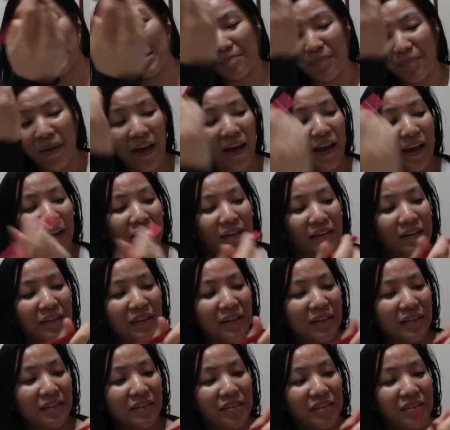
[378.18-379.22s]
the pen
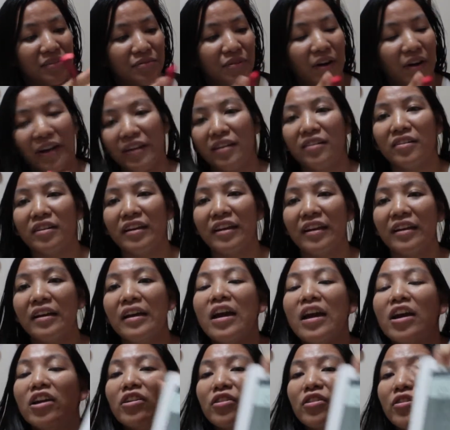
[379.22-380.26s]
and just write on here.
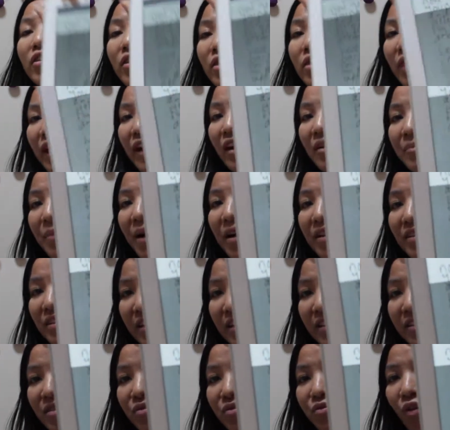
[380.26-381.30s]
The good thing about
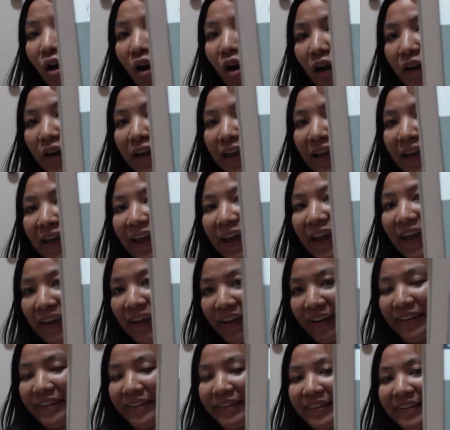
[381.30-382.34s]
this one
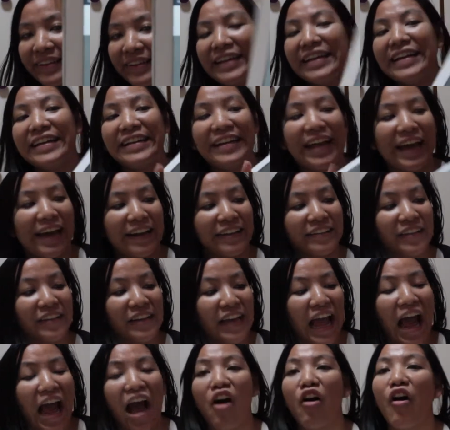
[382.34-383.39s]
is that
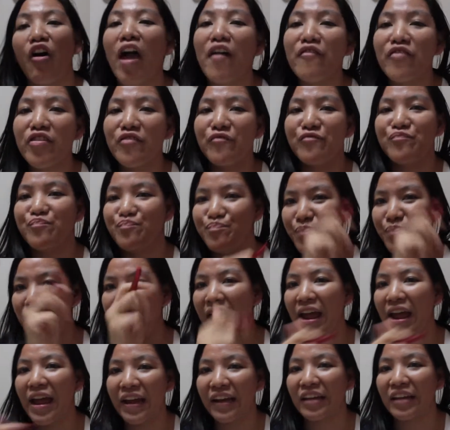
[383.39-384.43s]
however
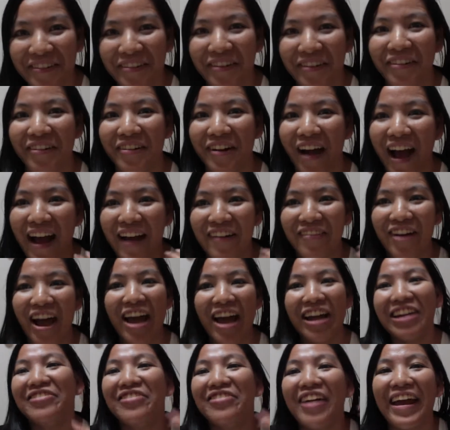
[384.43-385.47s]
big your
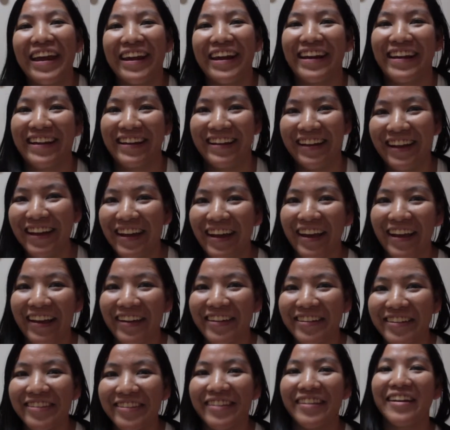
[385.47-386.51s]
handwriting
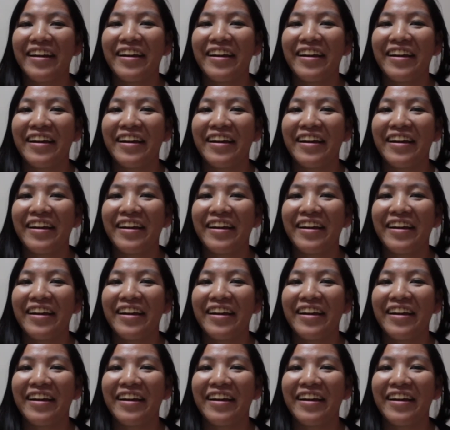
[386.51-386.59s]
is,